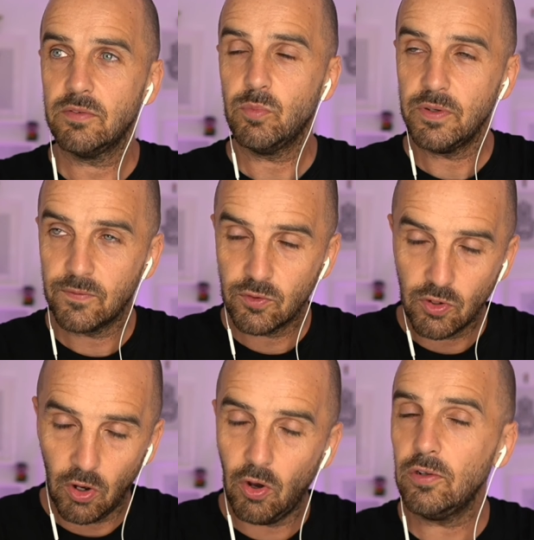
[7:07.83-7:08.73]
We've
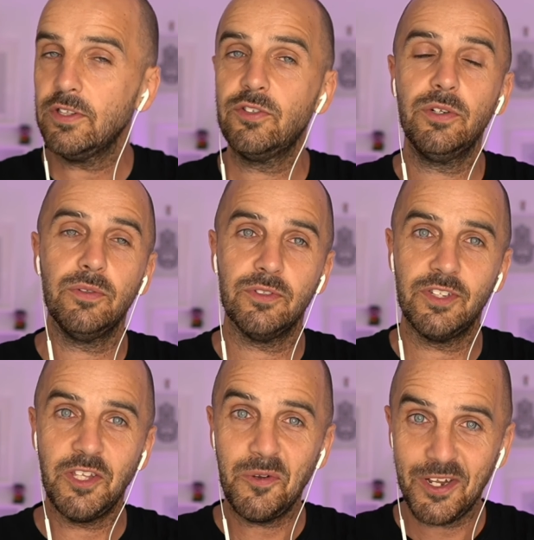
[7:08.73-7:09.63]
got all the tools
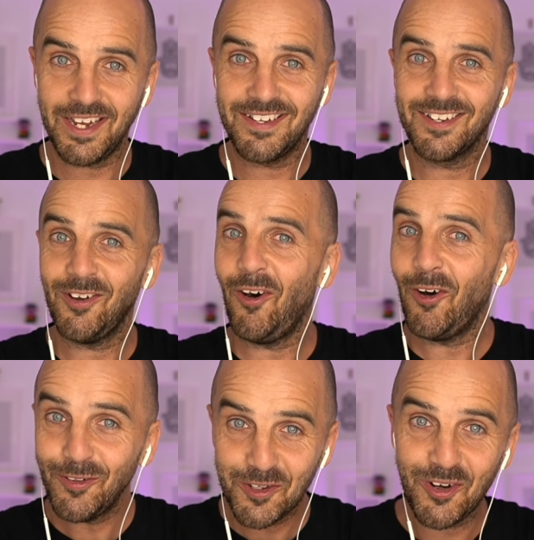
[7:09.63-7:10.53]
that you need, got
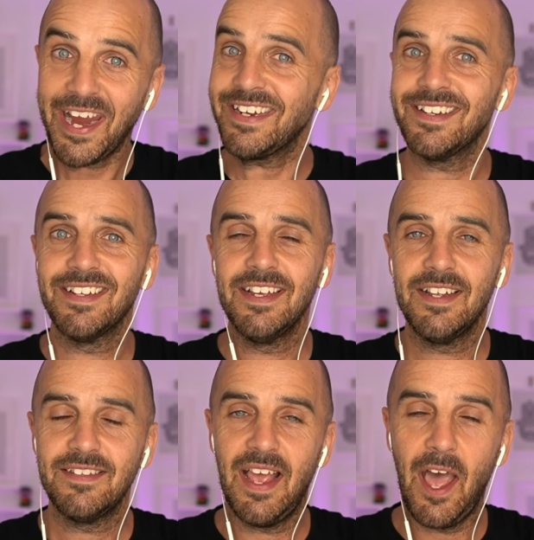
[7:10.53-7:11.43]
all the training
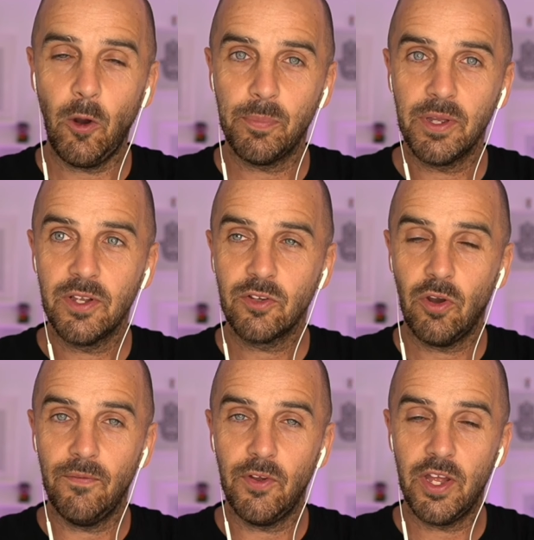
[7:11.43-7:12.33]
to help
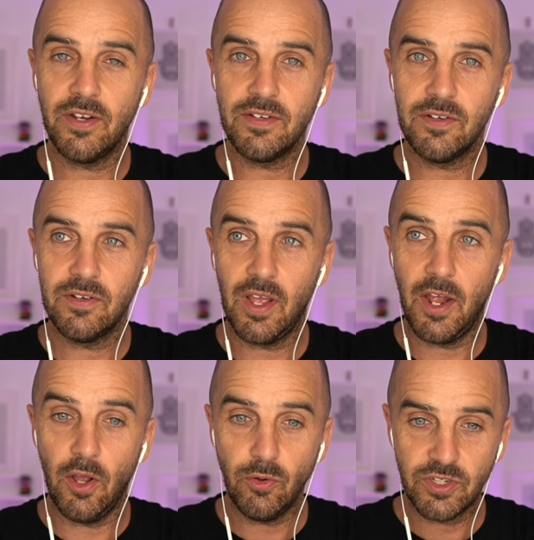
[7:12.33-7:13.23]
convert
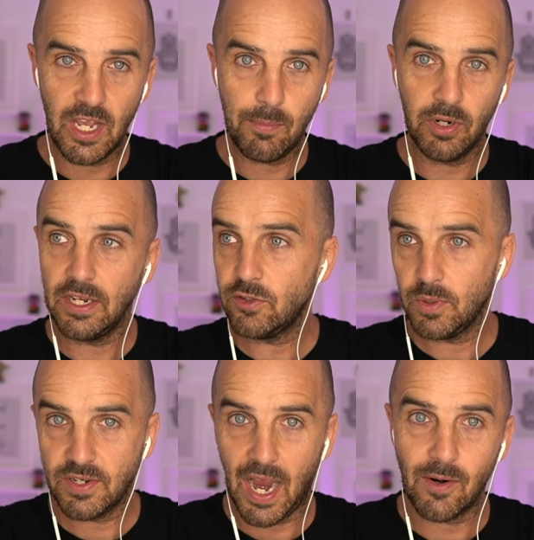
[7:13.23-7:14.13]
an OTA booking to a
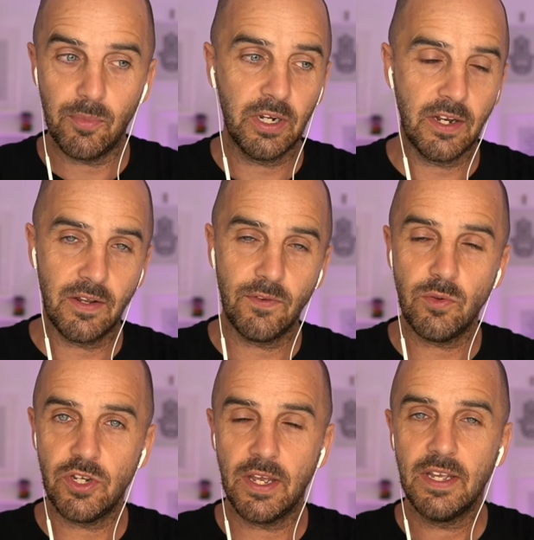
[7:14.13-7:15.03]
direct booking in the
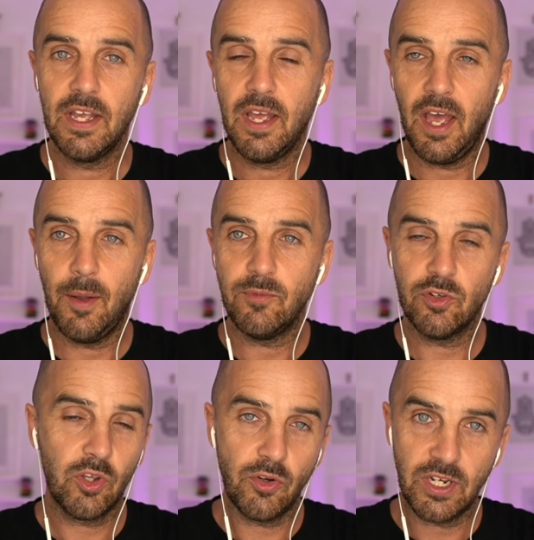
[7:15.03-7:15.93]
future.
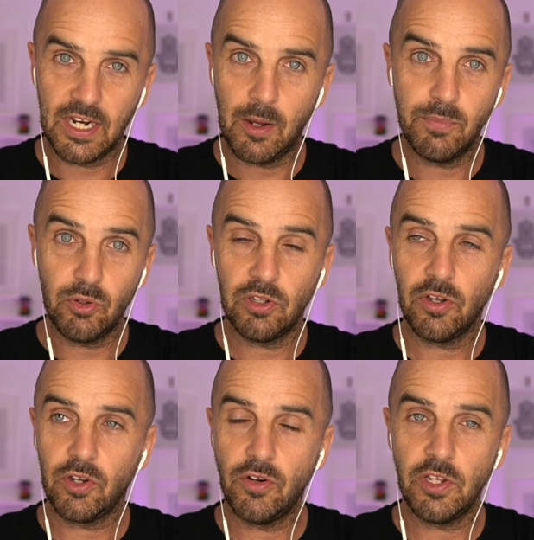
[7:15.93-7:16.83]
Just go check out
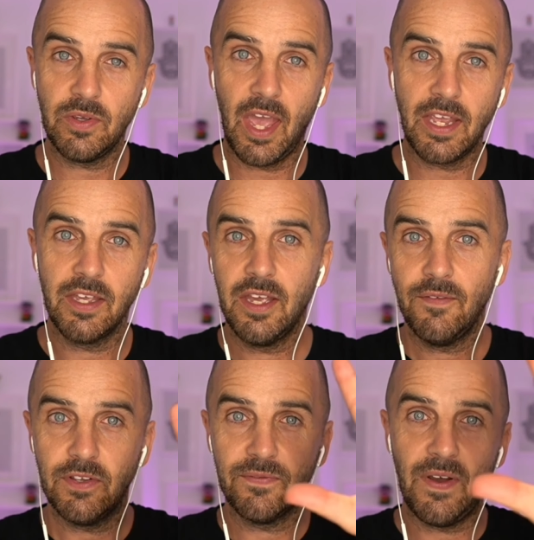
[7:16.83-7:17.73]
boostly.co.uk.
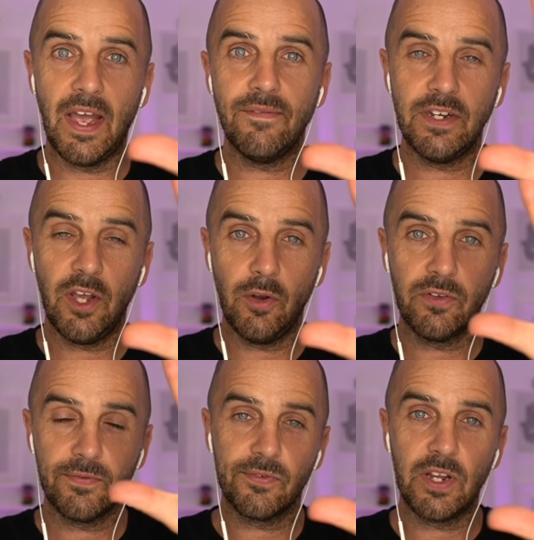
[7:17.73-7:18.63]
There's 5 videos,
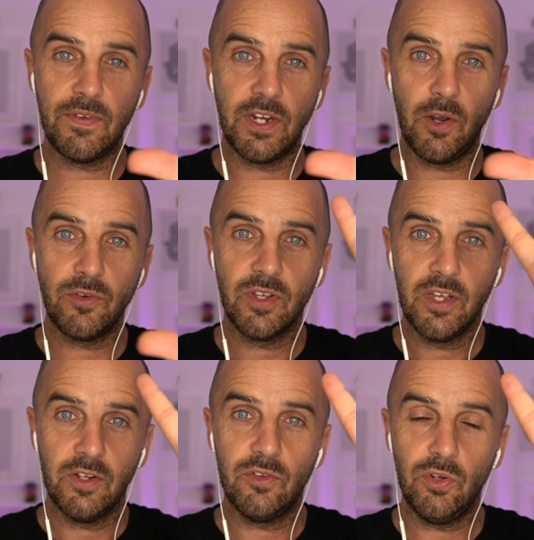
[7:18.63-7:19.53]
free videos,
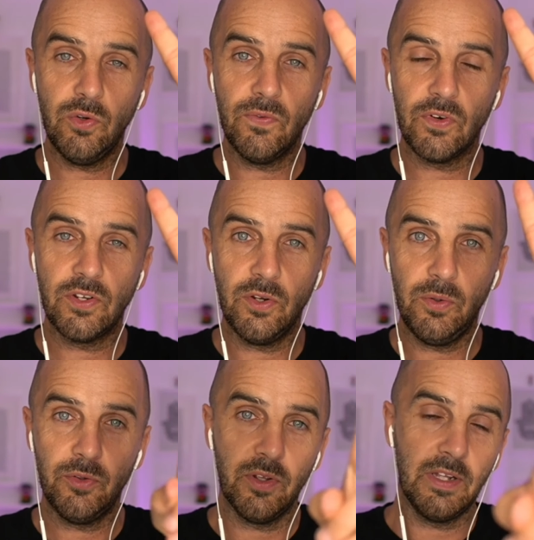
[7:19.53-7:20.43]
2 free
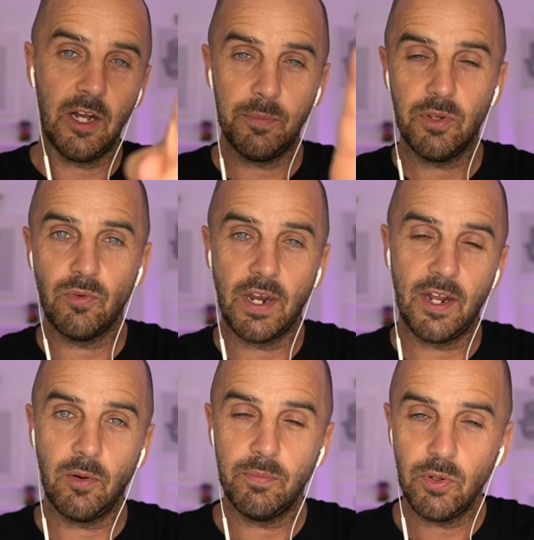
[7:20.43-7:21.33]
tools that will help you right
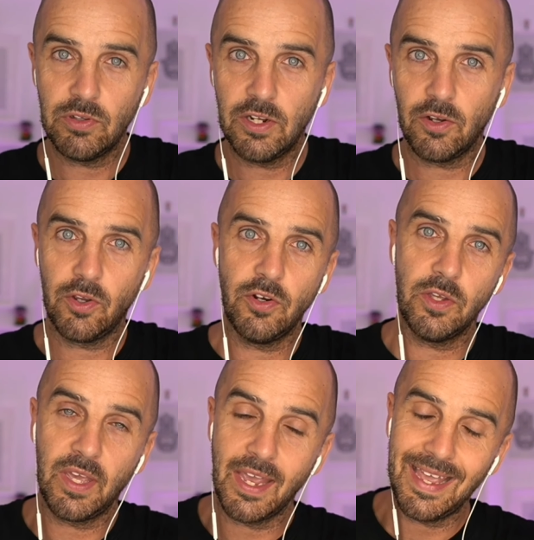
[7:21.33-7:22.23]
now.
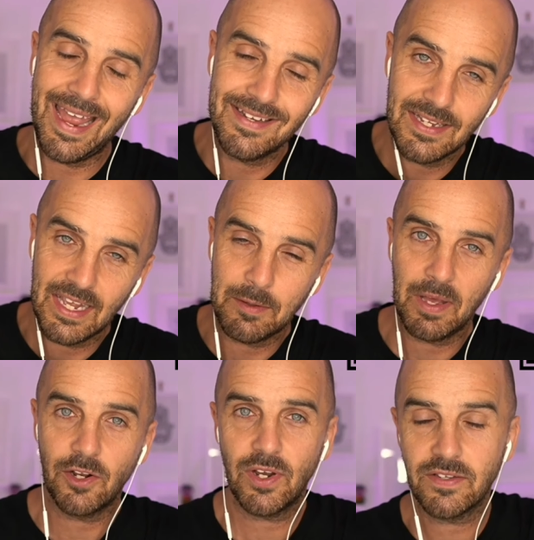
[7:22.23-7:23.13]
Boostly.co.uk, enter your
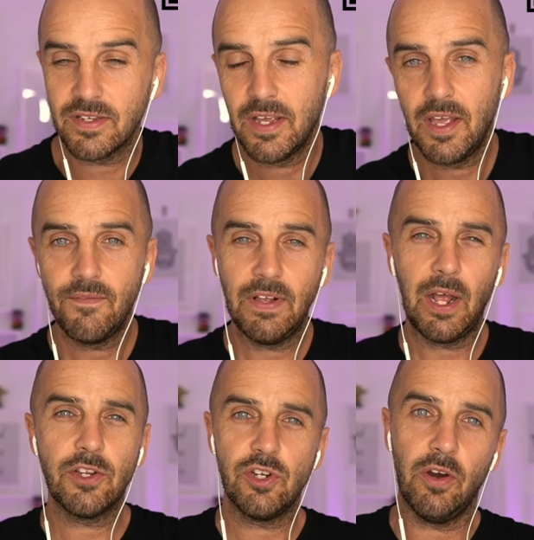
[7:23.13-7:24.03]
email address, fill
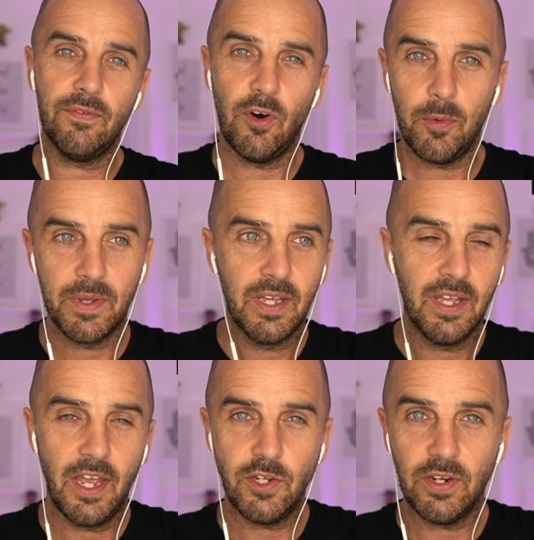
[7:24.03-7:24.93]
out a short form,
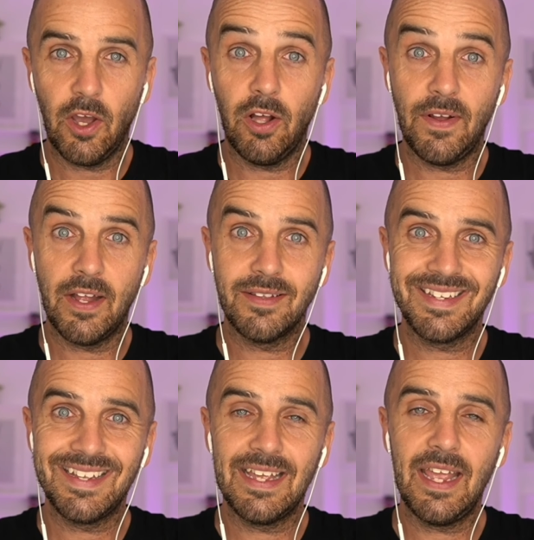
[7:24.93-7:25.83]
and you'll get all that
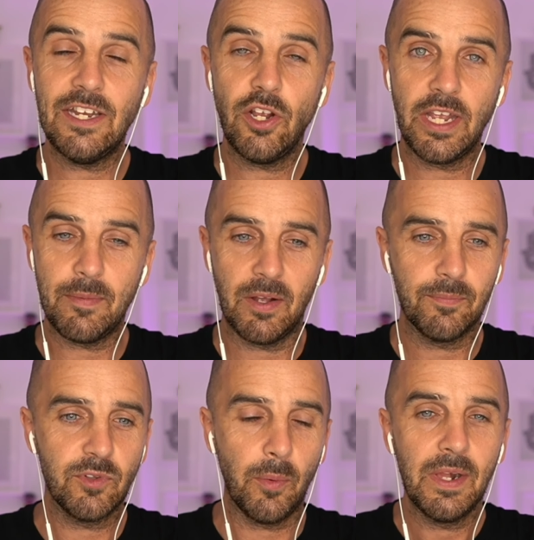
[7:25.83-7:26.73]
in your email.
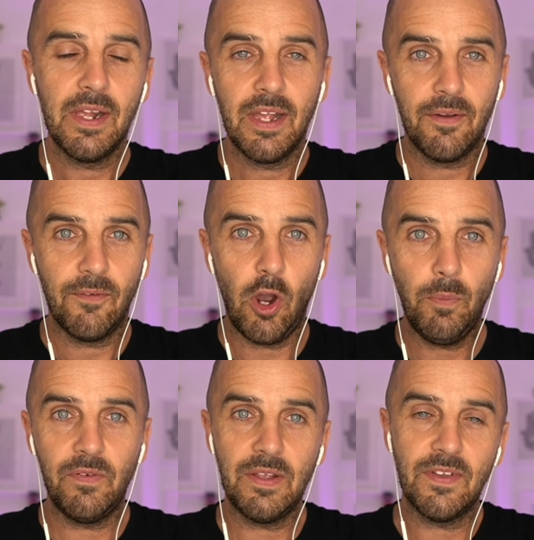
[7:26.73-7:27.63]
So
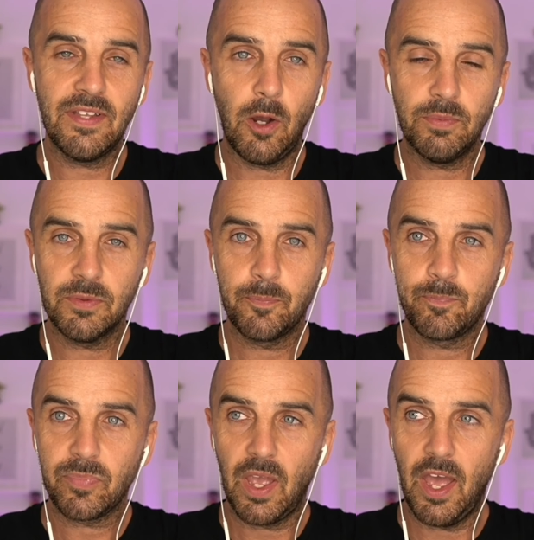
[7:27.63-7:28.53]
hopefully this helped.
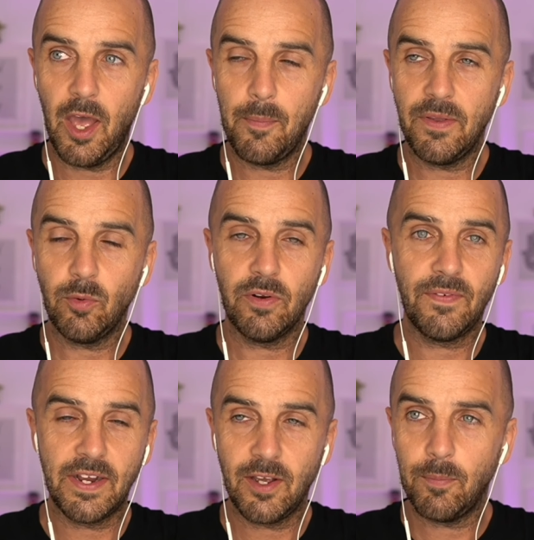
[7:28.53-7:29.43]
If you want to
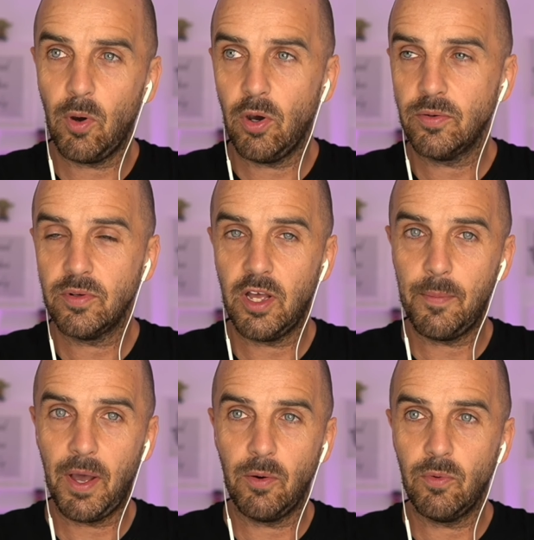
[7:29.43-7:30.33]
find out more
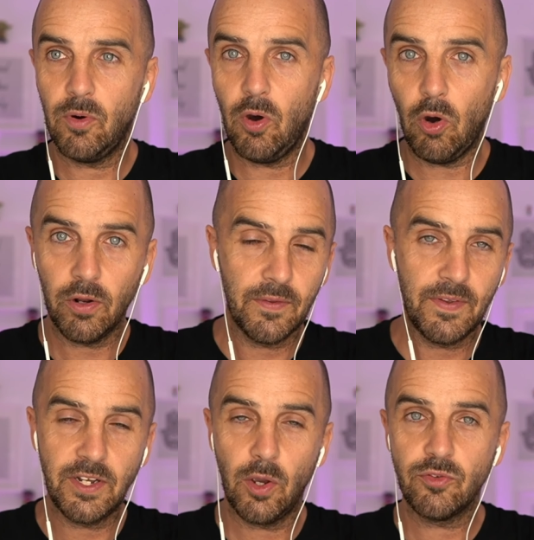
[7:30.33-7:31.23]
about all of the
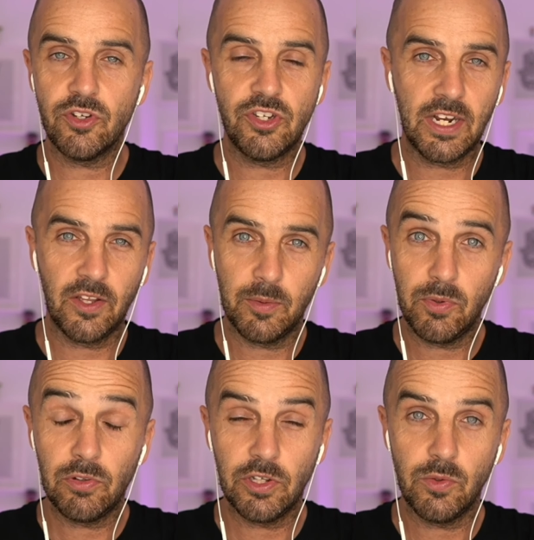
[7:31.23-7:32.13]
videos, just check out the
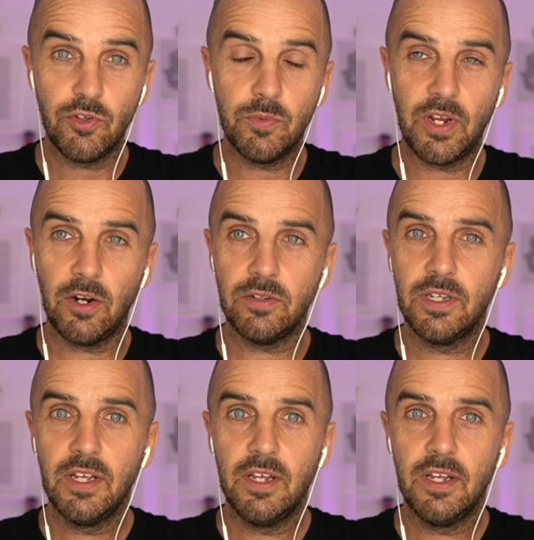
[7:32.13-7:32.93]
Boostly YouTube channel.